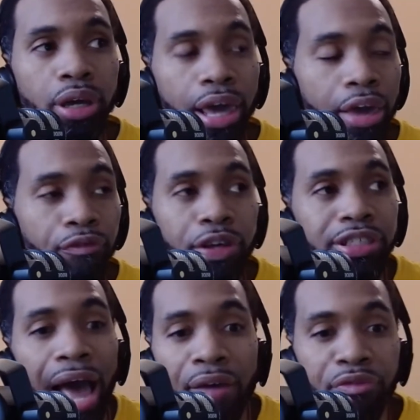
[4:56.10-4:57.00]
if
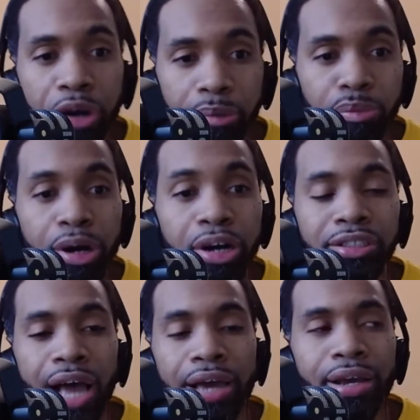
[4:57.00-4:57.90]
it's after a book
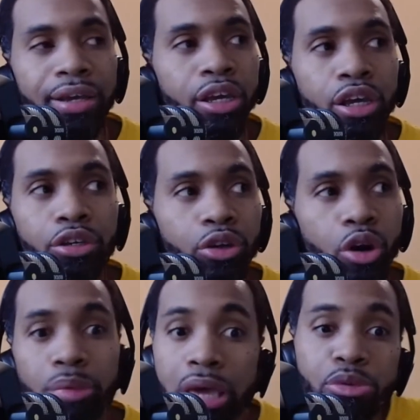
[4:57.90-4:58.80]
signing,
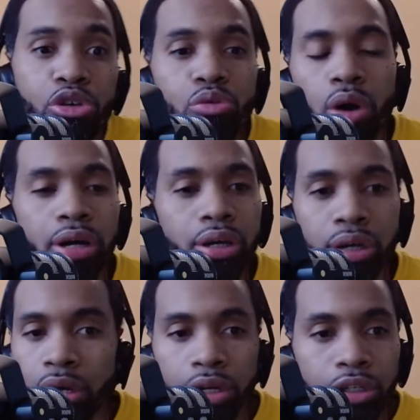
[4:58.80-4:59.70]
maybe you want to
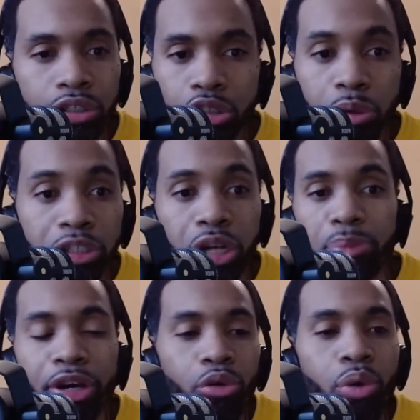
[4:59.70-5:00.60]
switch up
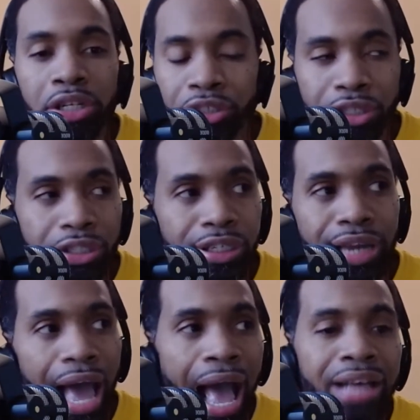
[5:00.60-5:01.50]
your questions
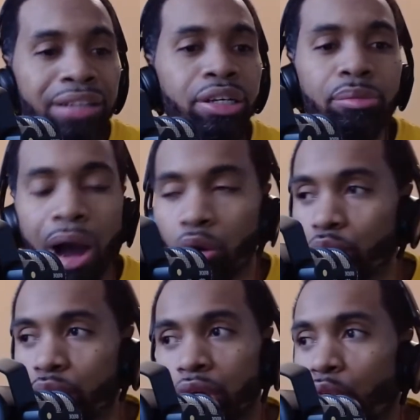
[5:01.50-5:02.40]
and ask
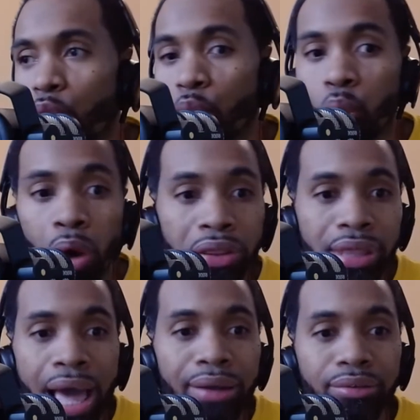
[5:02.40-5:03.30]
about what
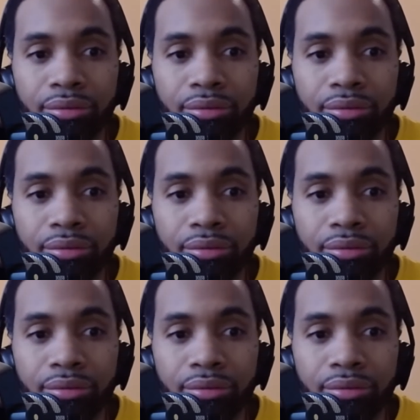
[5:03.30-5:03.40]
that